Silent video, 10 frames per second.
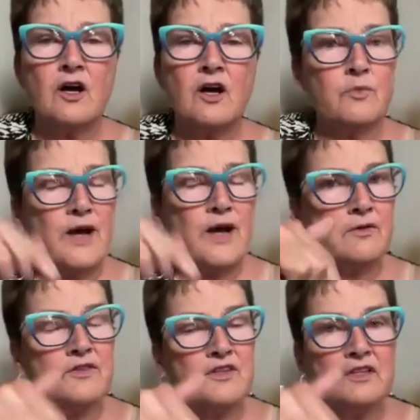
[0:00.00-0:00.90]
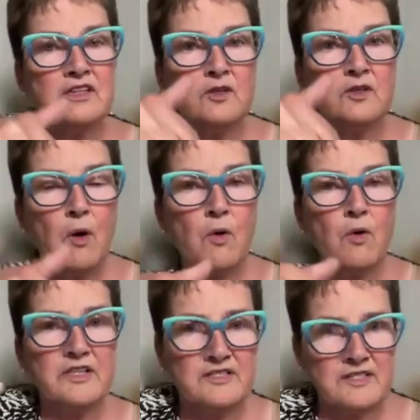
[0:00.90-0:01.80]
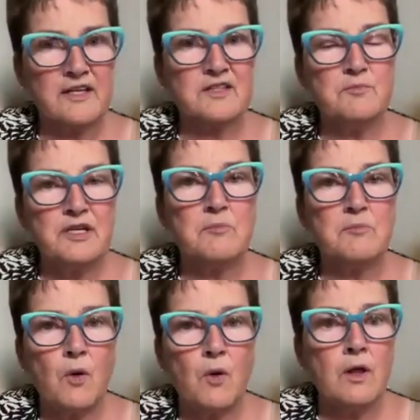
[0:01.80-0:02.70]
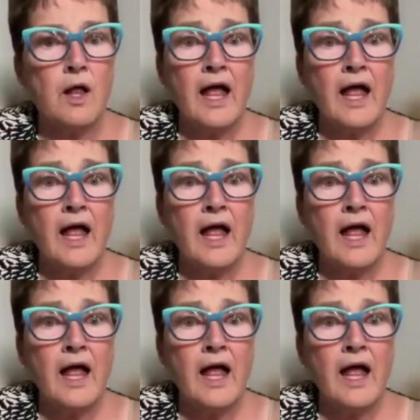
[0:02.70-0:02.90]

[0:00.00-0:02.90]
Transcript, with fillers: around the little bowl inside the big bowl